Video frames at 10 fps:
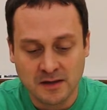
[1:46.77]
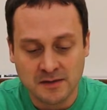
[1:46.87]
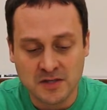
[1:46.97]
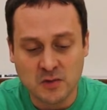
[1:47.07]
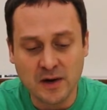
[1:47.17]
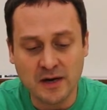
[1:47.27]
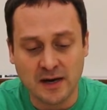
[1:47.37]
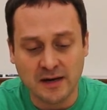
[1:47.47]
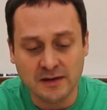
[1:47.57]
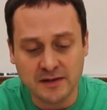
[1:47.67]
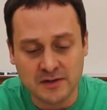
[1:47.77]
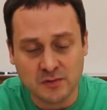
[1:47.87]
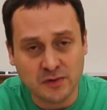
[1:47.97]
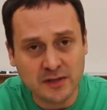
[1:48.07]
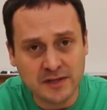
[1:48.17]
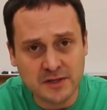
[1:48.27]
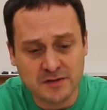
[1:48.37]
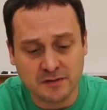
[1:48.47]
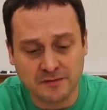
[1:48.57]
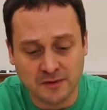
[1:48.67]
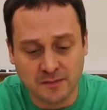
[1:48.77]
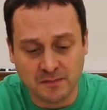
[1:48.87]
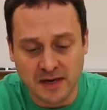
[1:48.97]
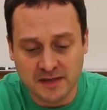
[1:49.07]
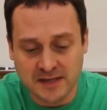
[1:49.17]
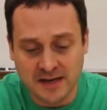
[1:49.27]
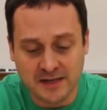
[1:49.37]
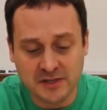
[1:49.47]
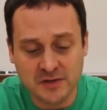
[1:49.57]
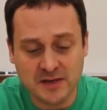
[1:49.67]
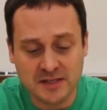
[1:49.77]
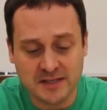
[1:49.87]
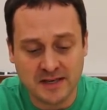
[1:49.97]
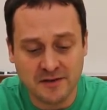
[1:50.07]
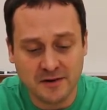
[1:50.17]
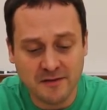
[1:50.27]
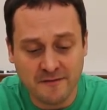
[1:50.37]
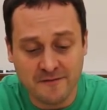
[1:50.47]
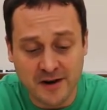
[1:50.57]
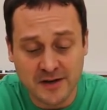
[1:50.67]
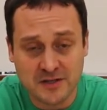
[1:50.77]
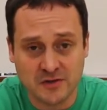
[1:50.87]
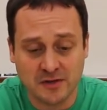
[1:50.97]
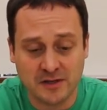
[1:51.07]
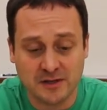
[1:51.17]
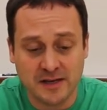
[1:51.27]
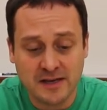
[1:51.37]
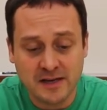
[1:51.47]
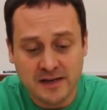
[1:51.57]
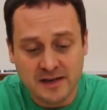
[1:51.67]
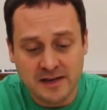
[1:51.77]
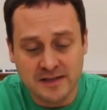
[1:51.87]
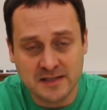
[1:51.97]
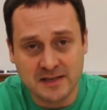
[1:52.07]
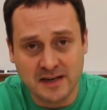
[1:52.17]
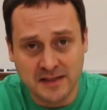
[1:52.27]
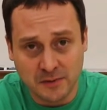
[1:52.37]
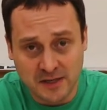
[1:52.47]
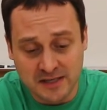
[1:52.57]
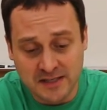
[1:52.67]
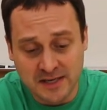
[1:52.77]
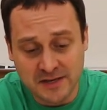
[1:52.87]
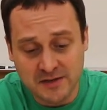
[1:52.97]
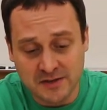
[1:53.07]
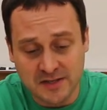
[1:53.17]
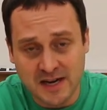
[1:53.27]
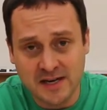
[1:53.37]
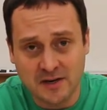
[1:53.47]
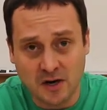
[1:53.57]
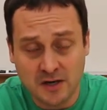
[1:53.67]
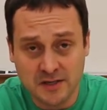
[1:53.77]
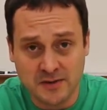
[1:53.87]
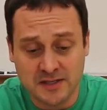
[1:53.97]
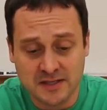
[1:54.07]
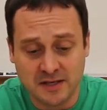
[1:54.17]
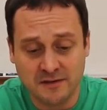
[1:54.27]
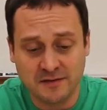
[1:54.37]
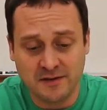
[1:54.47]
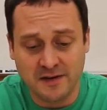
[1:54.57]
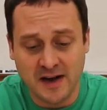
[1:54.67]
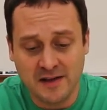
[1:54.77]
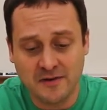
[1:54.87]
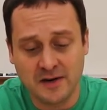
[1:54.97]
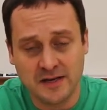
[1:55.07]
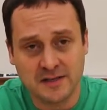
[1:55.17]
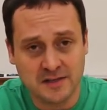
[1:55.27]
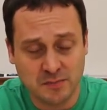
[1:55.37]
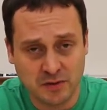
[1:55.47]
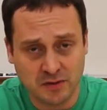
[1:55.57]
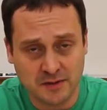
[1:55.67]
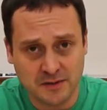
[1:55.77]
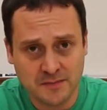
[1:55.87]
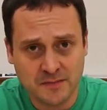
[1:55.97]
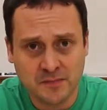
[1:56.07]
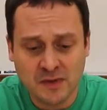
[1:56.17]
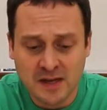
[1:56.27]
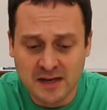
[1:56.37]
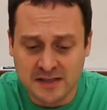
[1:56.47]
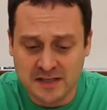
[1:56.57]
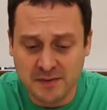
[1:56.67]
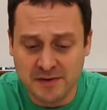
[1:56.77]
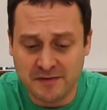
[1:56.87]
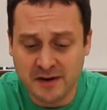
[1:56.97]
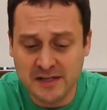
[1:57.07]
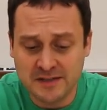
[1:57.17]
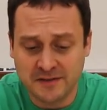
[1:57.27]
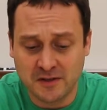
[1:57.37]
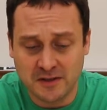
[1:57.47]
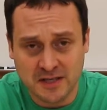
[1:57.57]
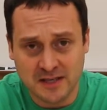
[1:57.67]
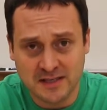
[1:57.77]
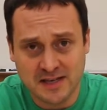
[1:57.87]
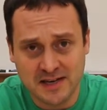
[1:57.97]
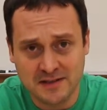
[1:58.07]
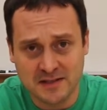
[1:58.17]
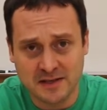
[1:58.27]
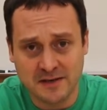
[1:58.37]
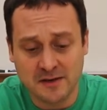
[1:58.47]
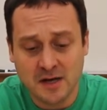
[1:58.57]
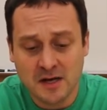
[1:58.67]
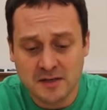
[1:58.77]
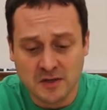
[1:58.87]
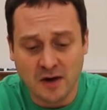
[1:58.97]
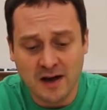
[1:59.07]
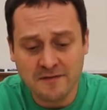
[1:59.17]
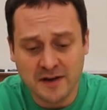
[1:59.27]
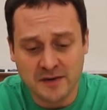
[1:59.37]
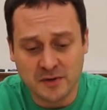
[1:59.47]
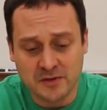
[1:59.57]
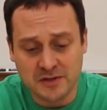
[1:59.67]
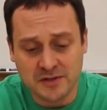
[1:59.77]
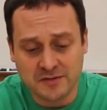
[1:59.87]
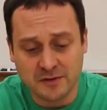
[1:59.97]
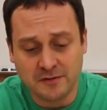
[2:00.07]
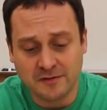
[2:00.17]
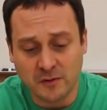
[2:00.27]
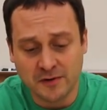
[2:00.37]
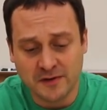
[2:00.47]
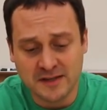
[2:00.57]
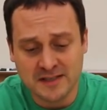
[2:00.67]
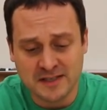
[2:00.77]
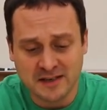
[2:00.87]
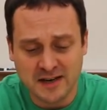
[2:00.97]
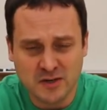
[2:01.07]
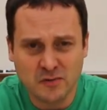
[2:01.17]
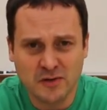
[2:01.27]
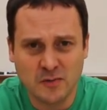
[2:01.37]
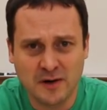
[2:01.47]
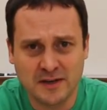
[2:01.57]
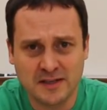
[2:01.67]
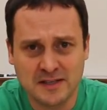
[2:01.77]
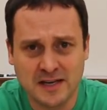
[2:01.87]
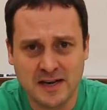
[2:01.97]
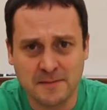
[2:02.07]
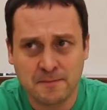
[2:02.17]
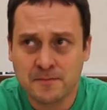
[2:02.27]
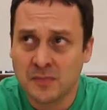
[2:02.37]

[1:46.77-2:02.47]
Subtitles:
The square knot is really useful for tying two ends together very strongly. It is a knot that will continue to tighten onto itself if either end is pulled. It's going to be very difficult to untie this later, so I find it most useful for things that I don't really want to untie,